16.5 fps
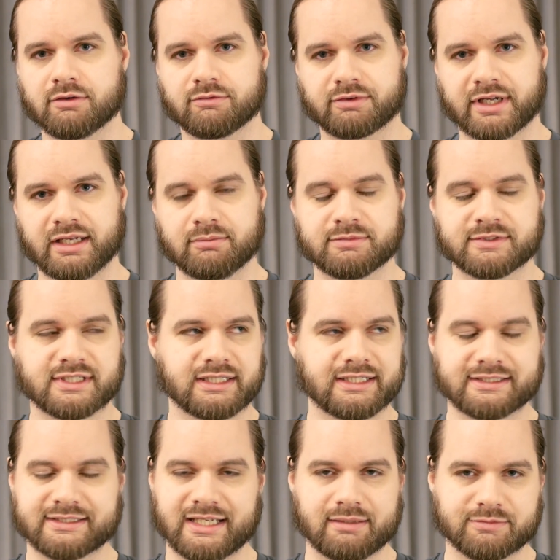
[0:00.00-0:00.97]
frames, and
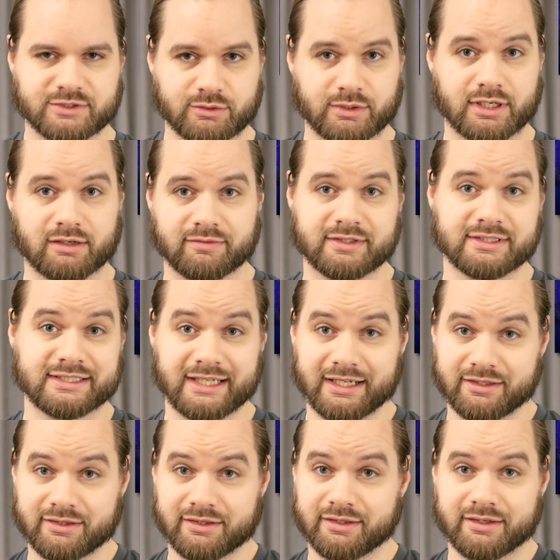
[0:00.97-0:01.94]
these games quite often
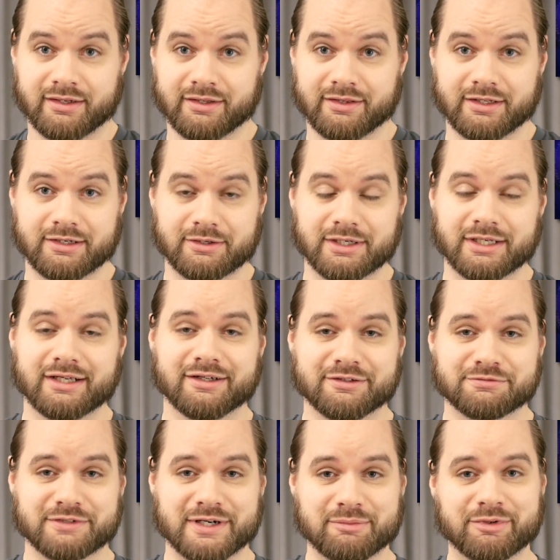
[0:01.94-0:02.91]
tank their
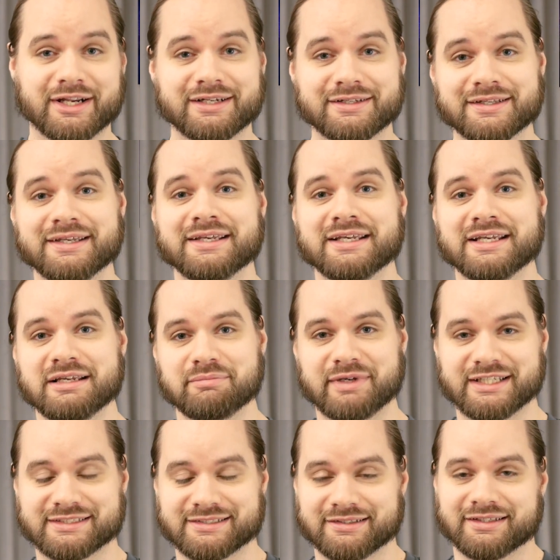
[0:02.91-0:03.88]
frame rate
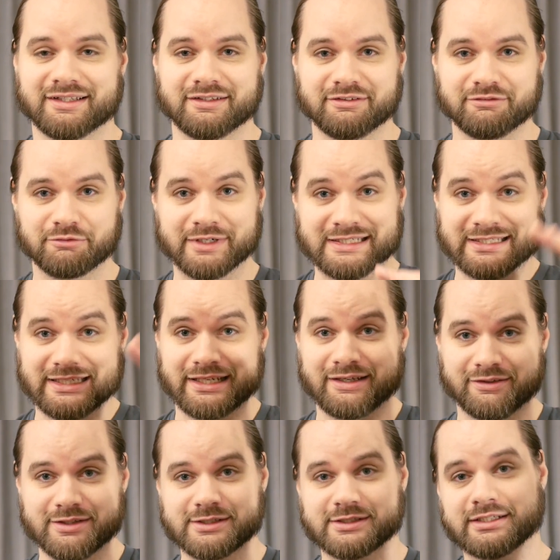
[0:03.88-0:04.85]
based on the
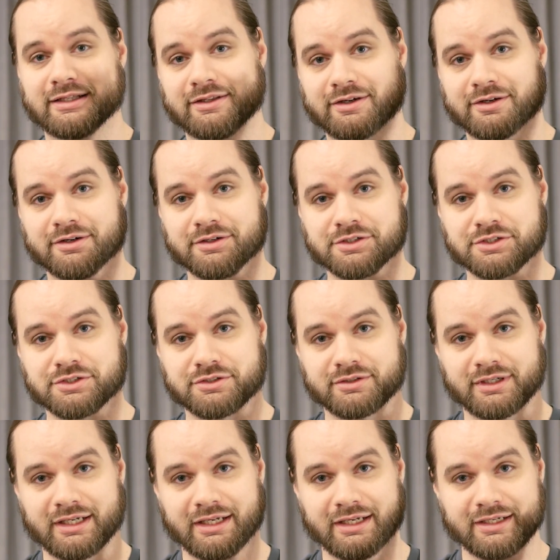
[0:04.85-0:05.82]
ridiculously
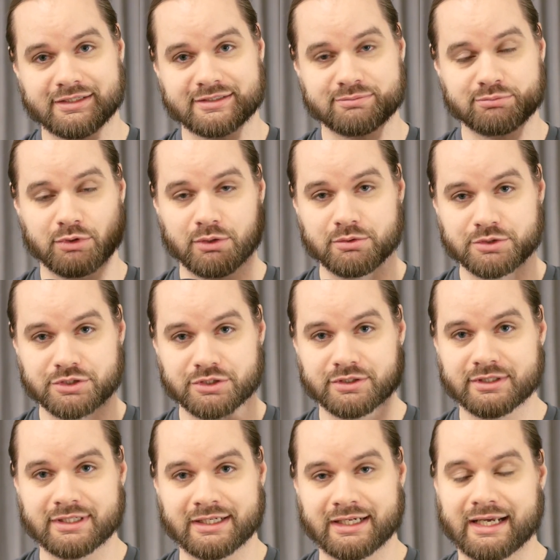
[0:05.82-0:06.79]
large
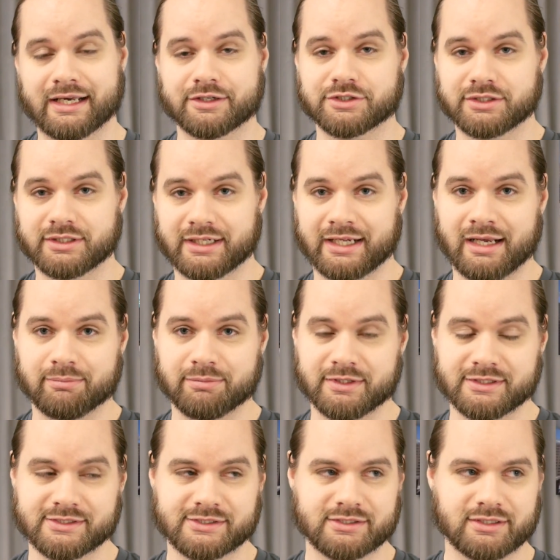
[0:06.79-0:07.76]
explosion and action that happens.